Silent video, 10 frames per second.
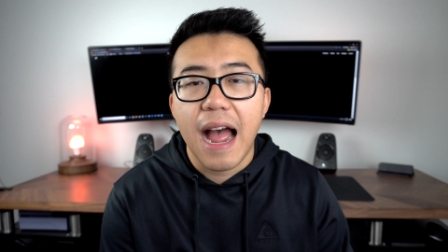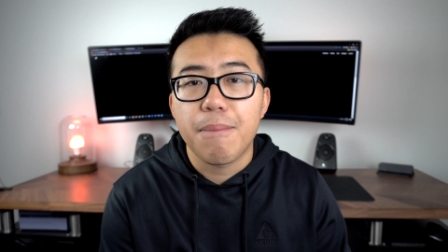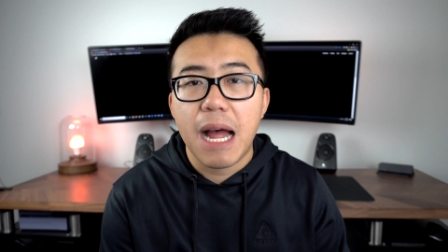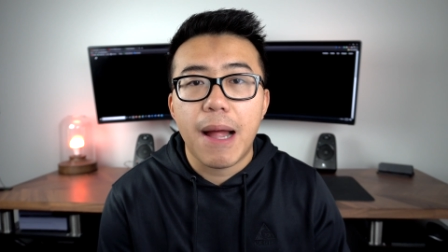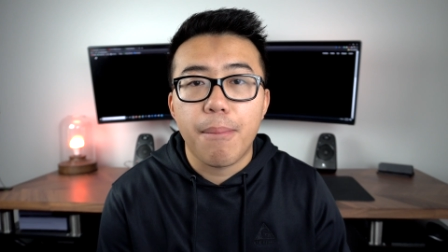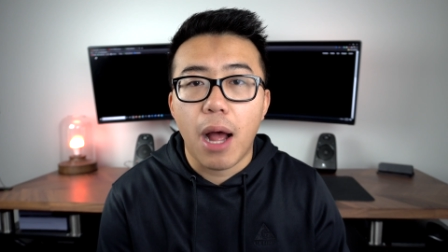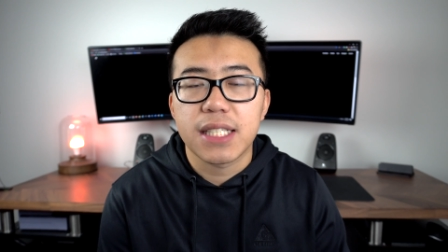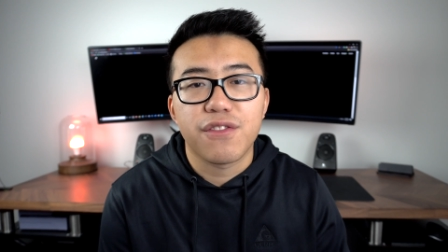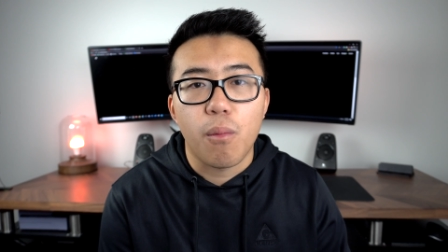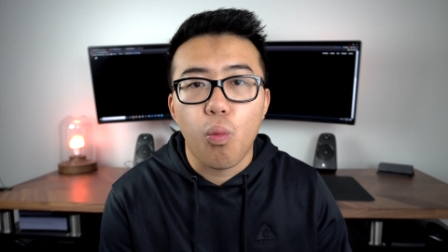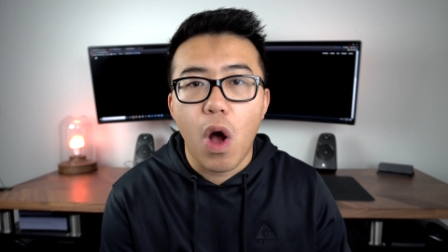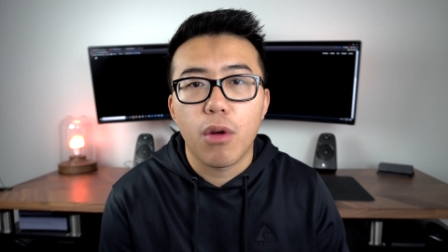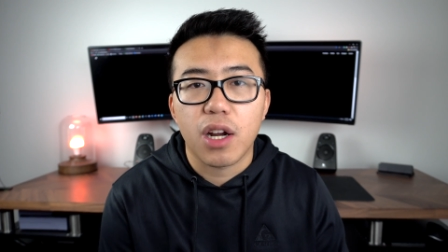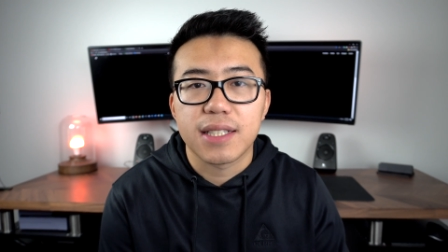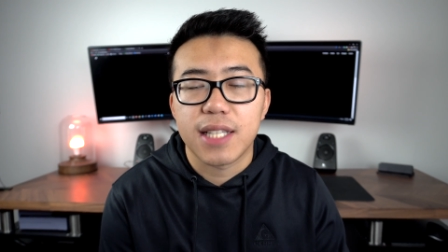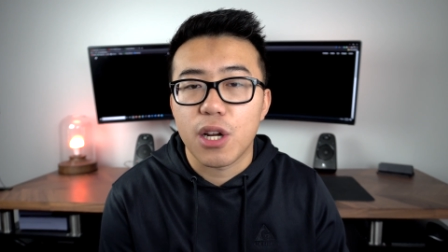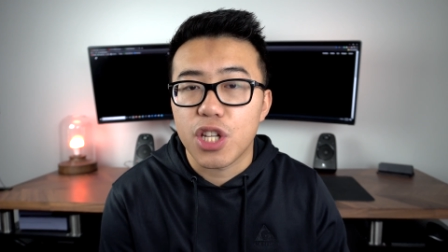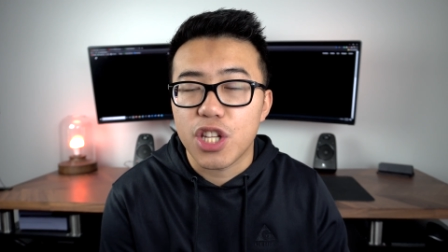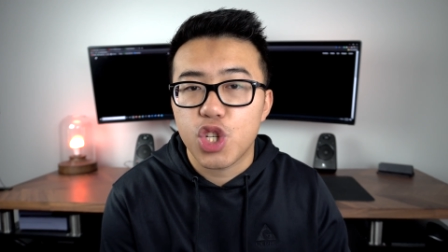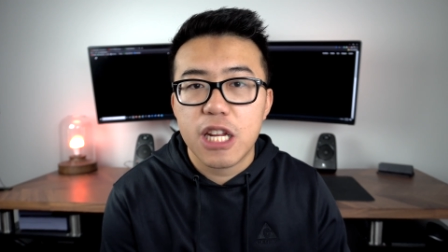I buy my boxes from Walmart because they're
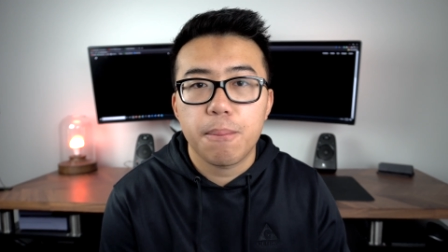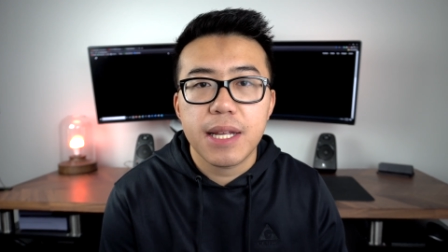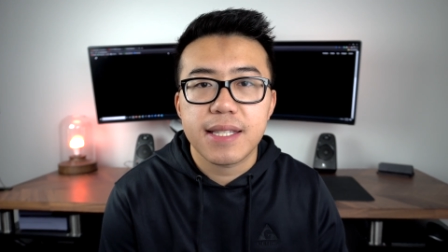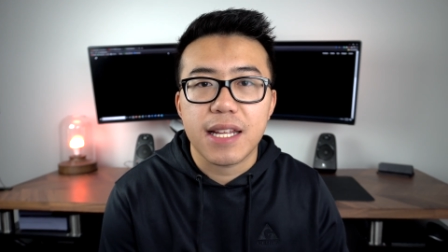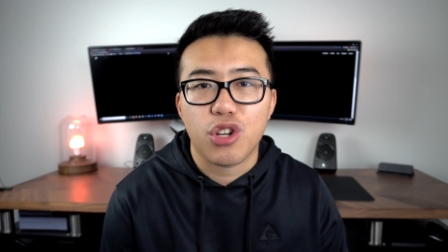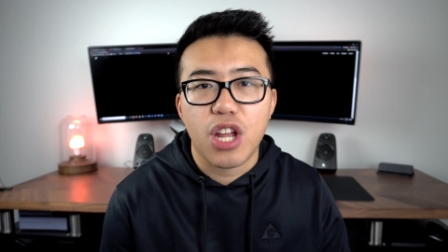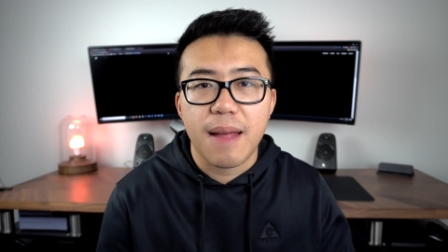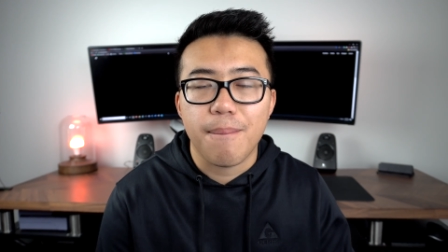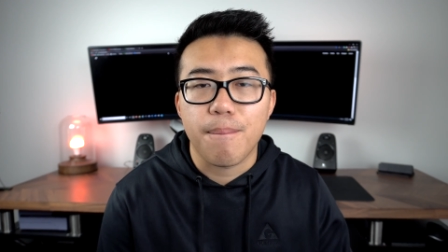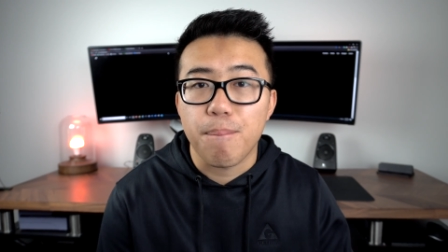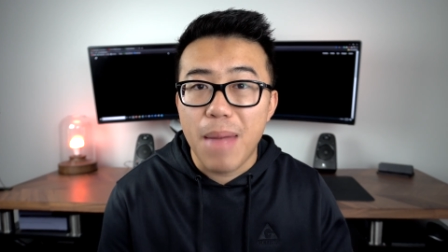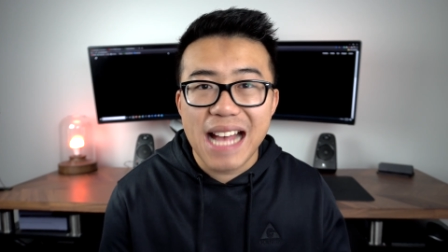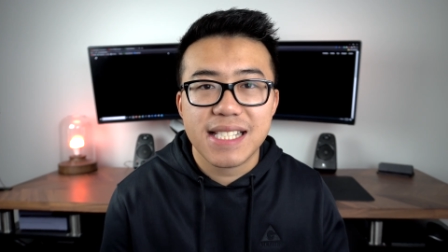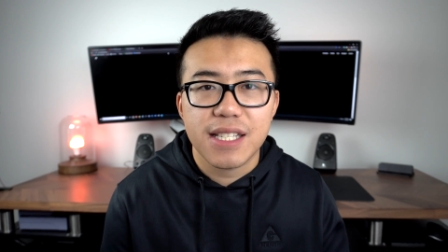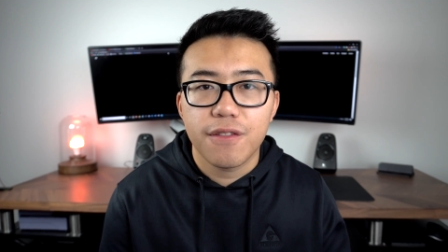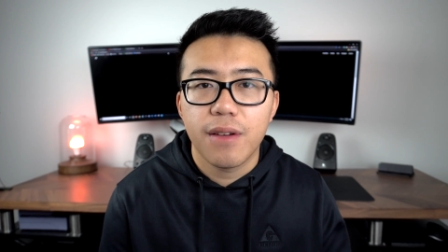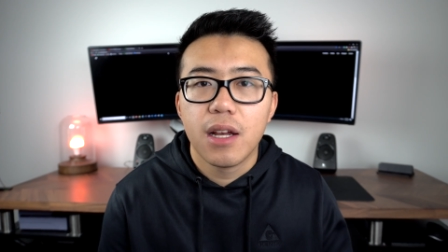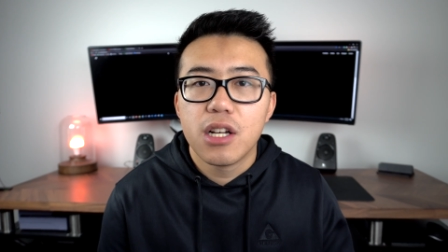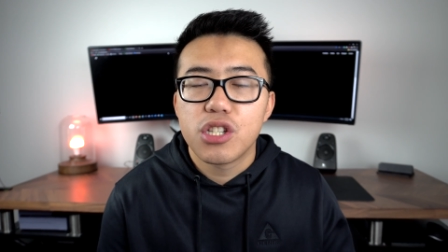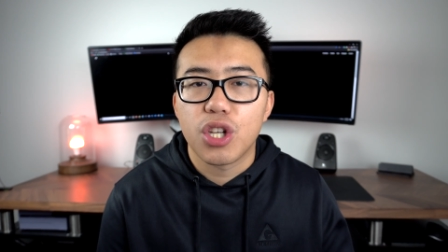the cheapest and they're not massive,
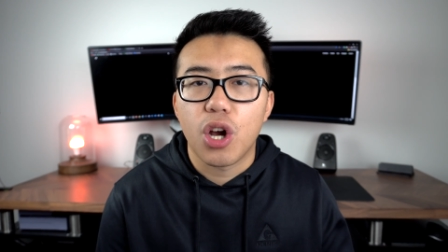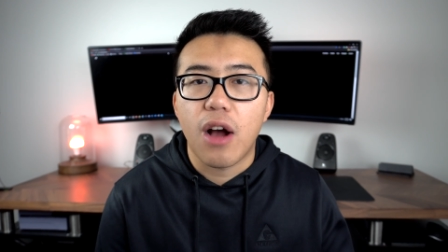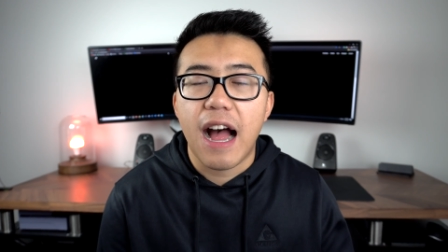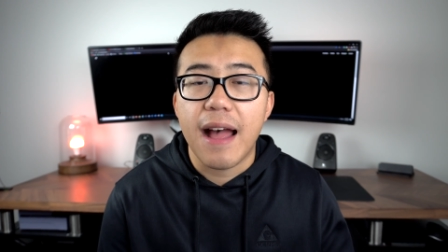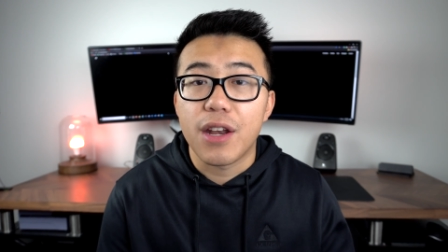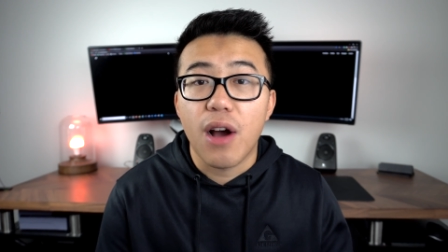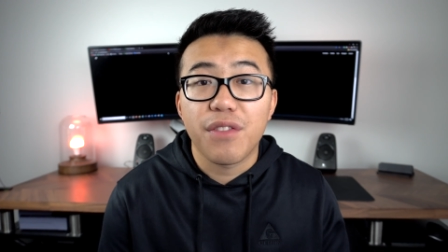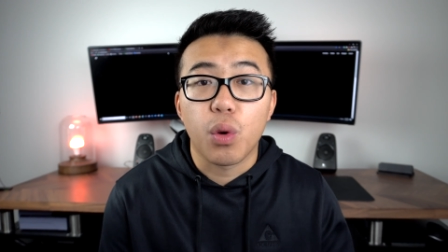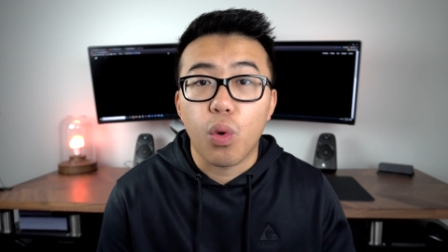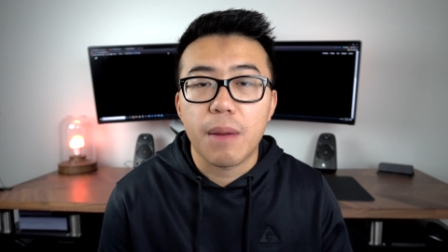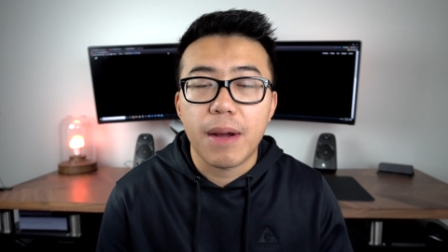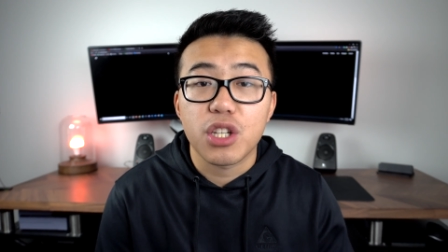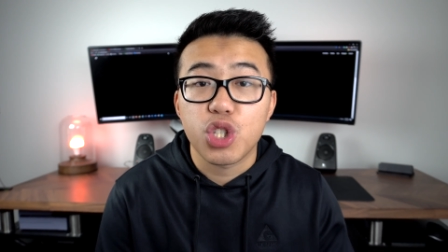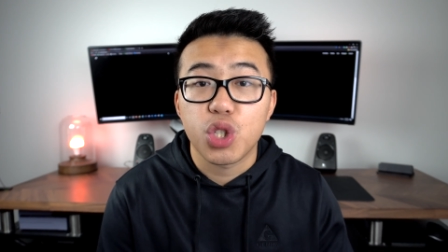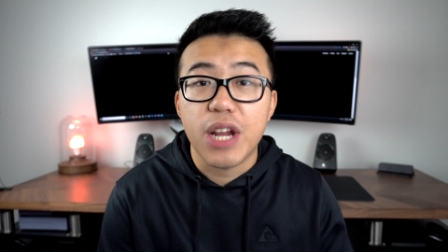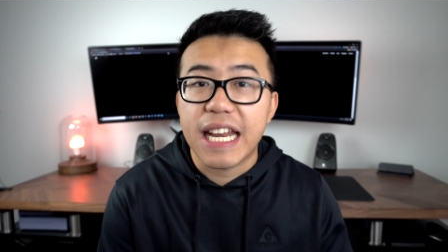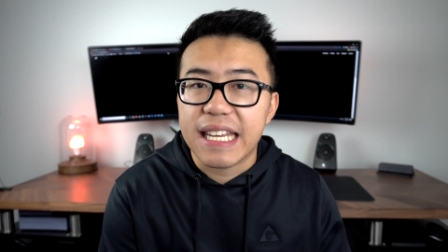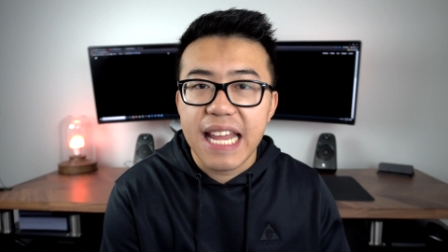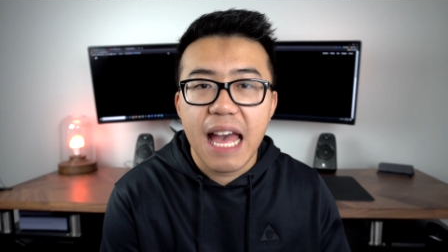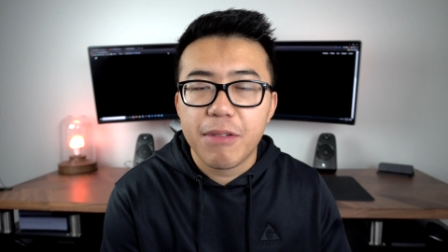so I don't have to worry about the shoe getting
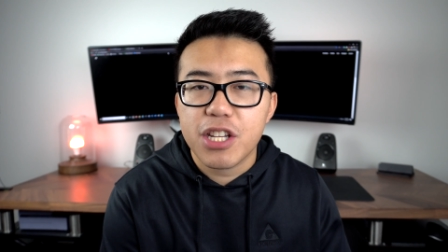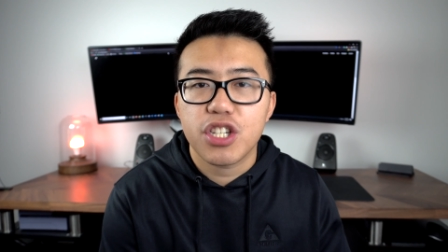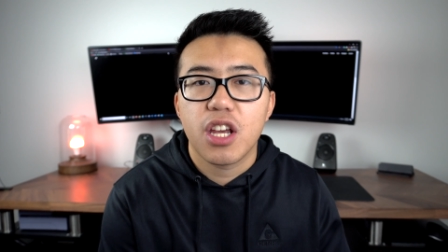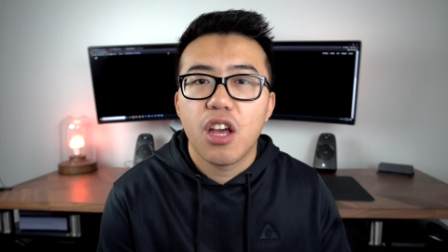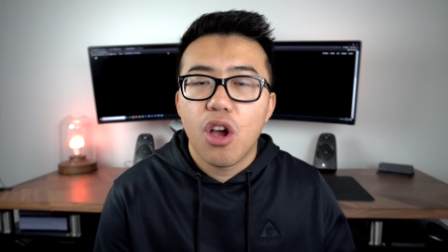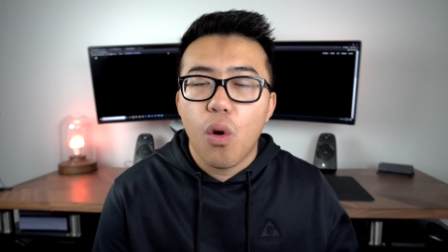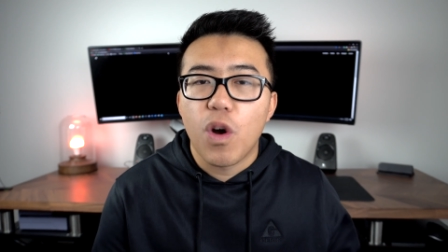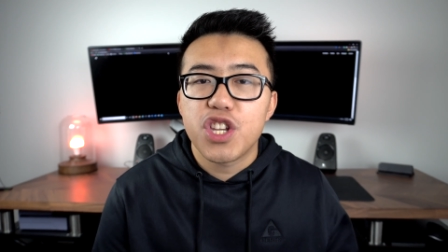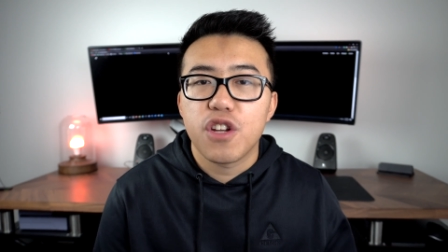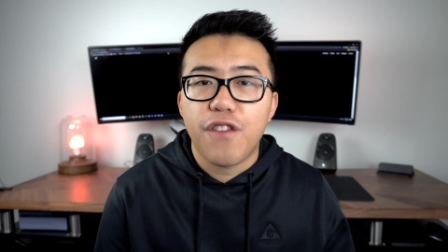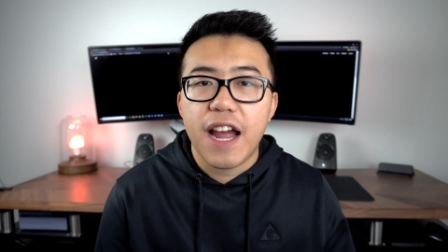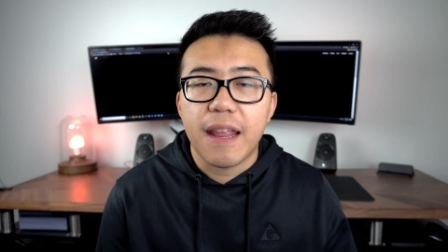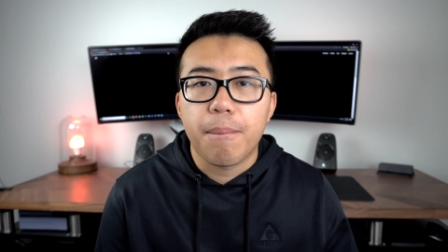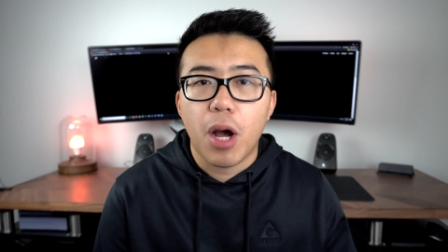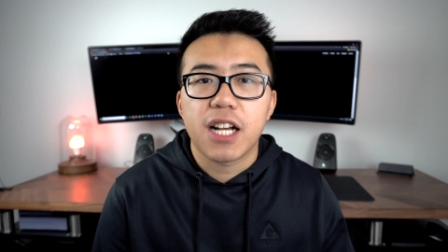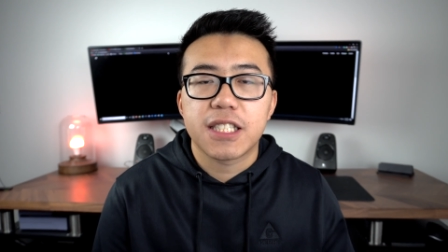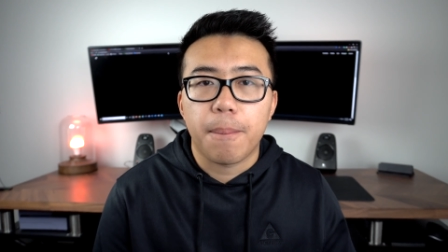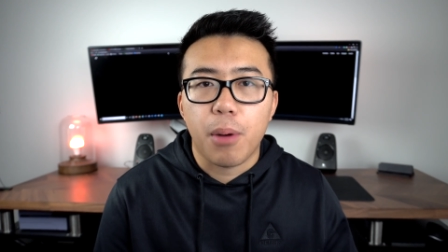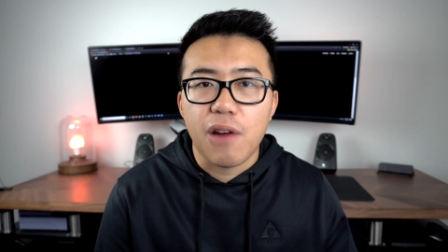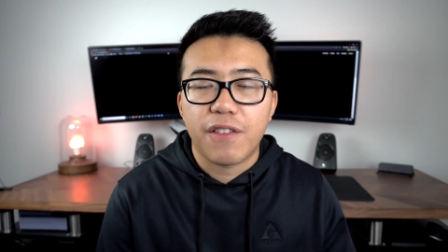damaged. Once you find a box
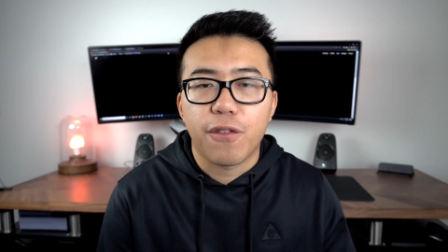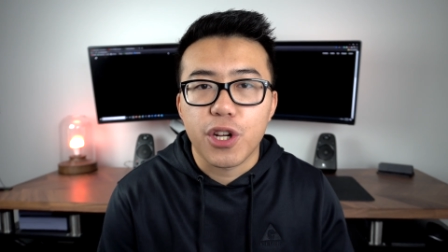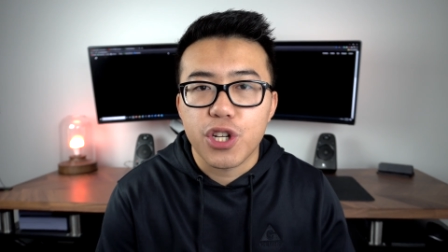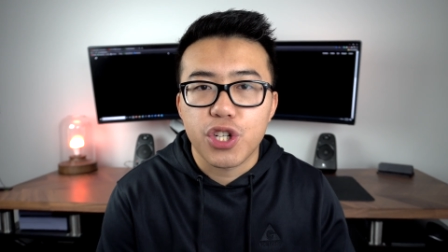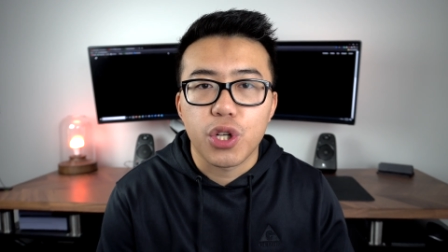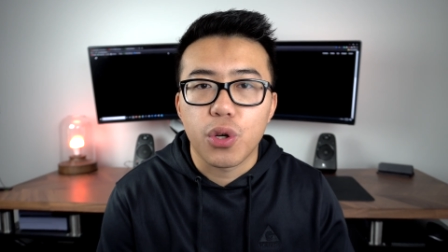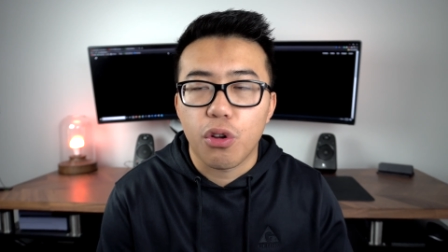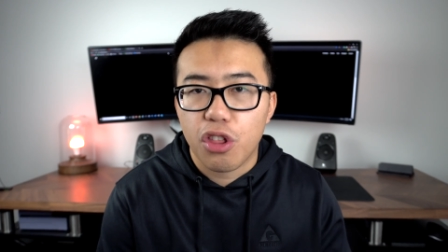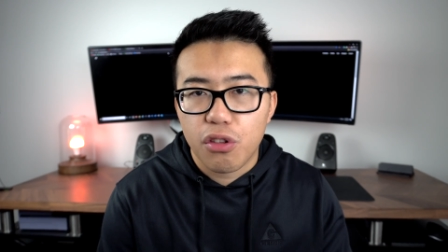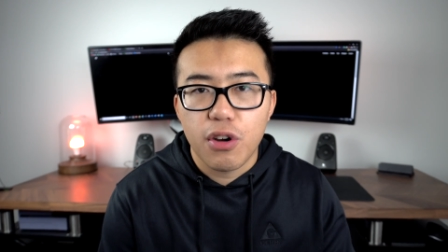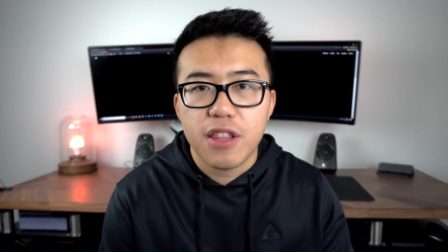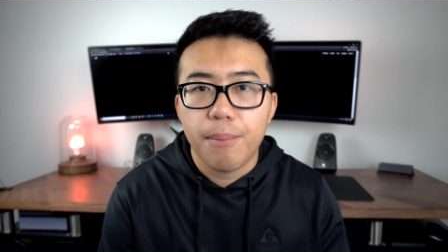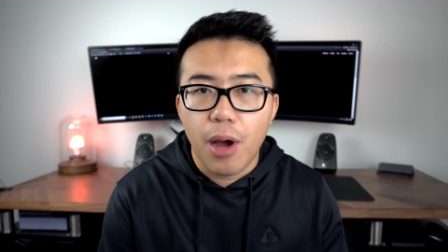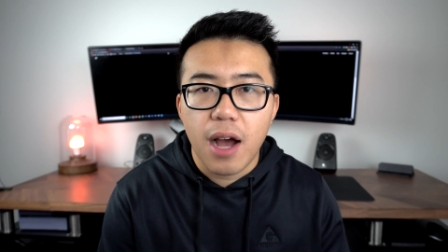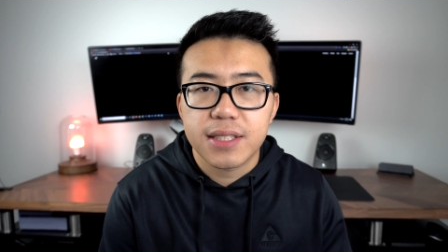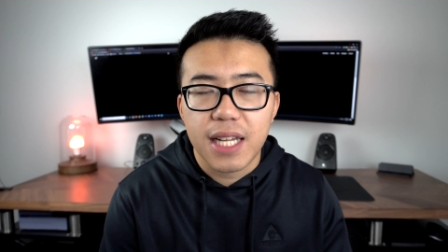perfect for your shoe, throw it in the box.